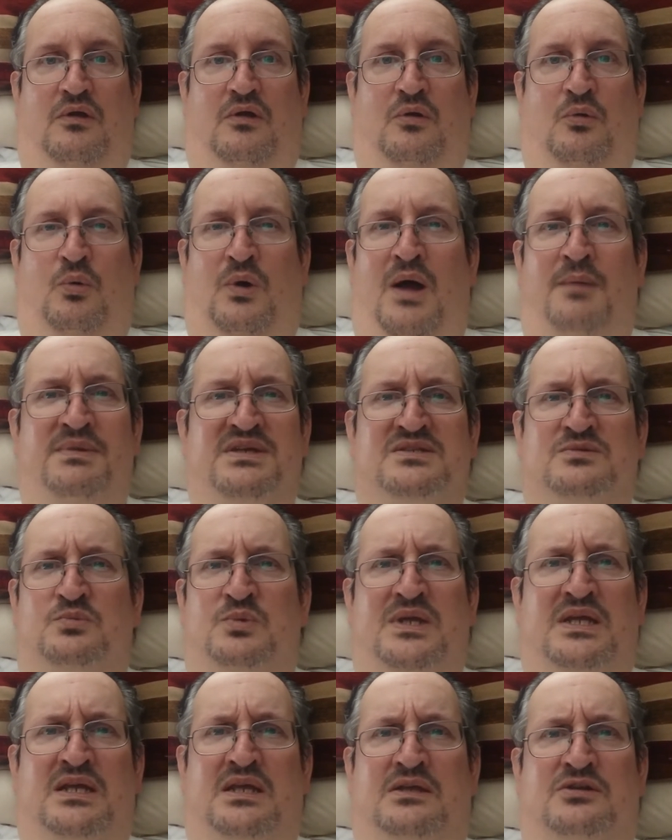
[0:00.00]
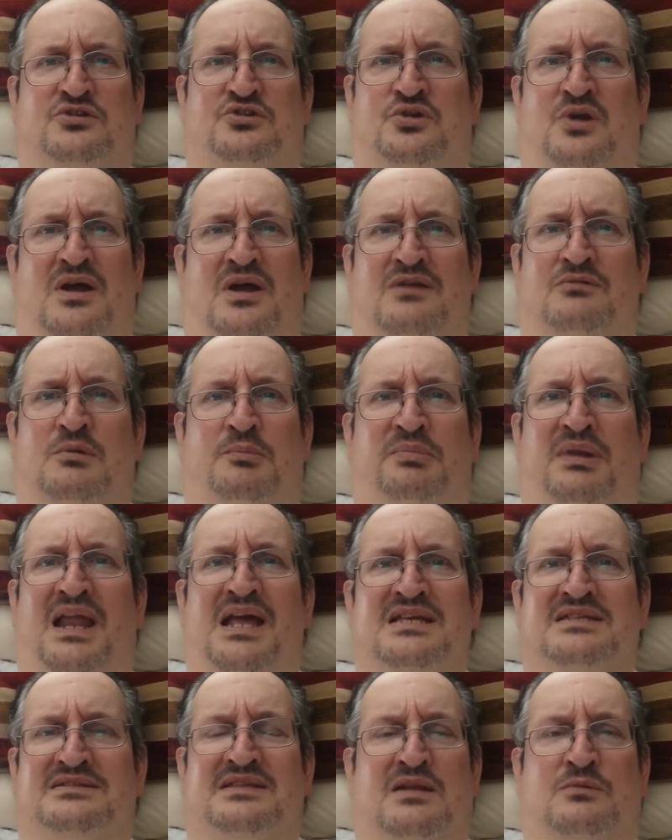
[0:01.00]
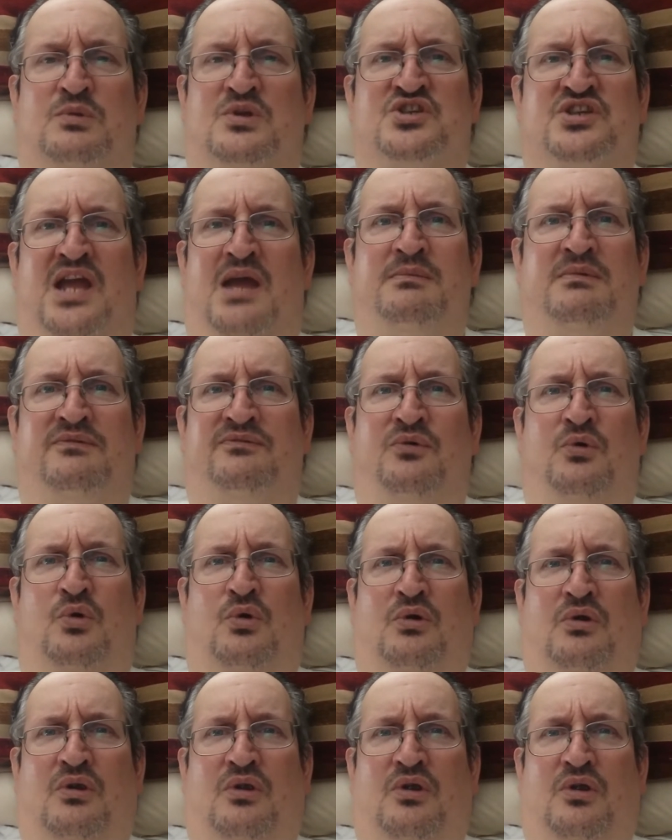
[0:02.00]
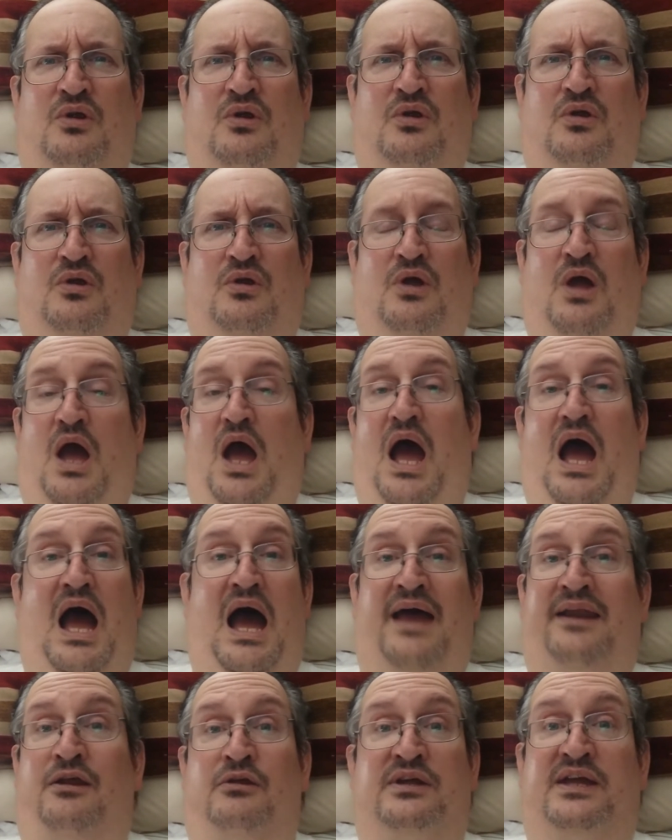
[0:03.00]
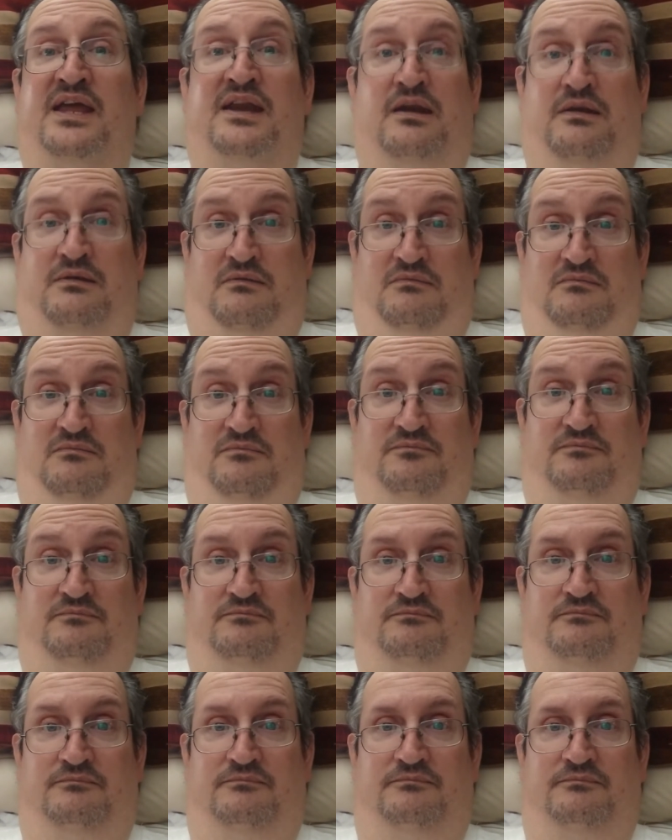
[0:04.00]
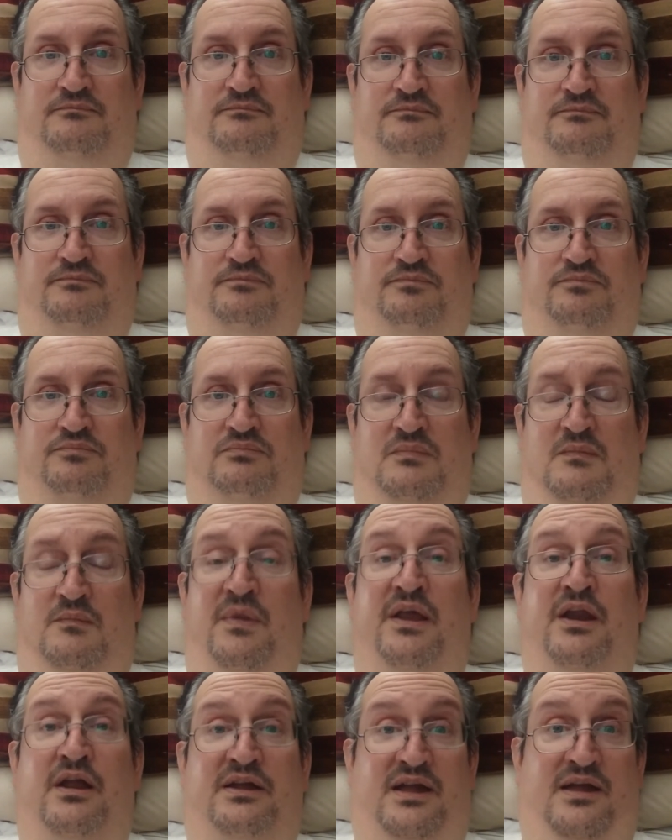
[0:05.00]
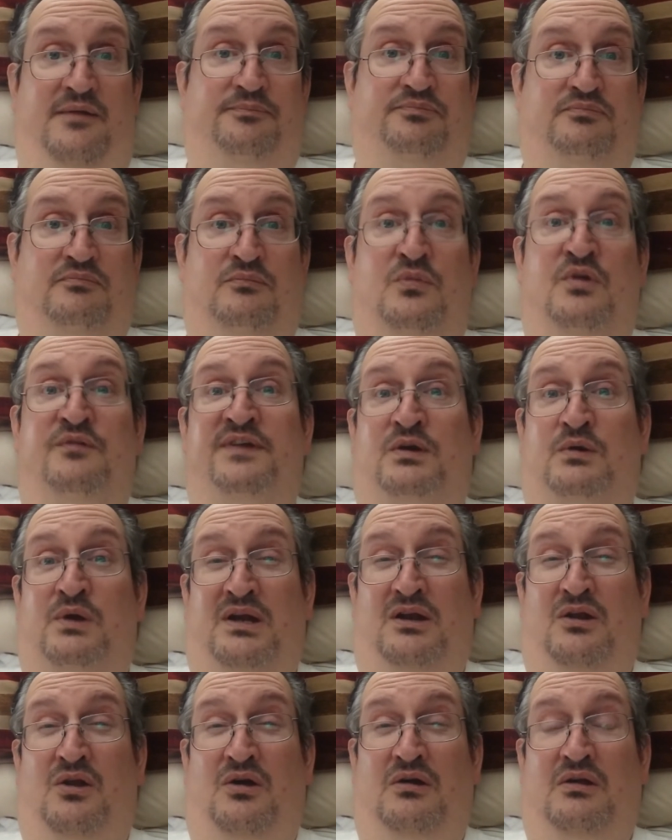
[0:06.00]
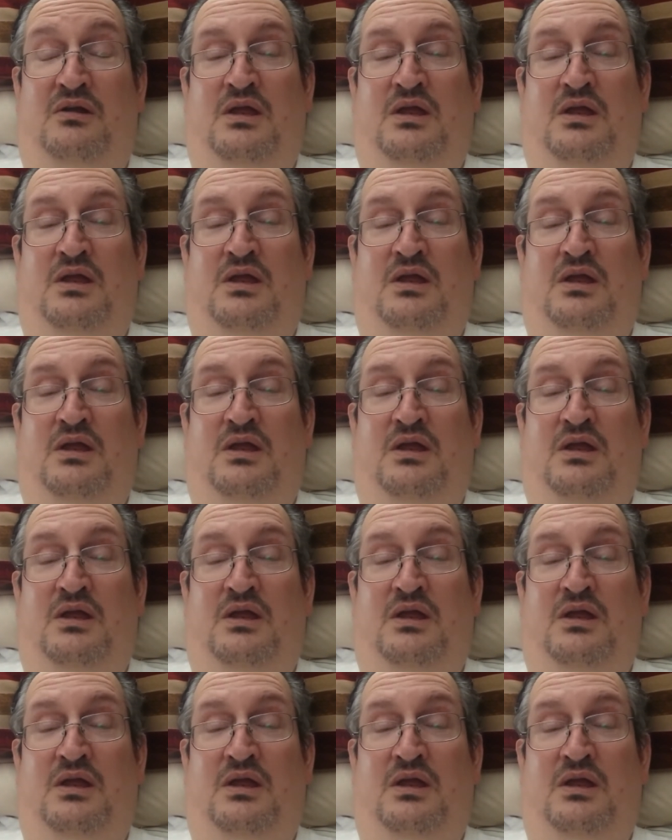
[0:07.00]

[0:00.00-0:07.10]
Why must we try and replace that which came before? I don't get it. But okay, moving right along.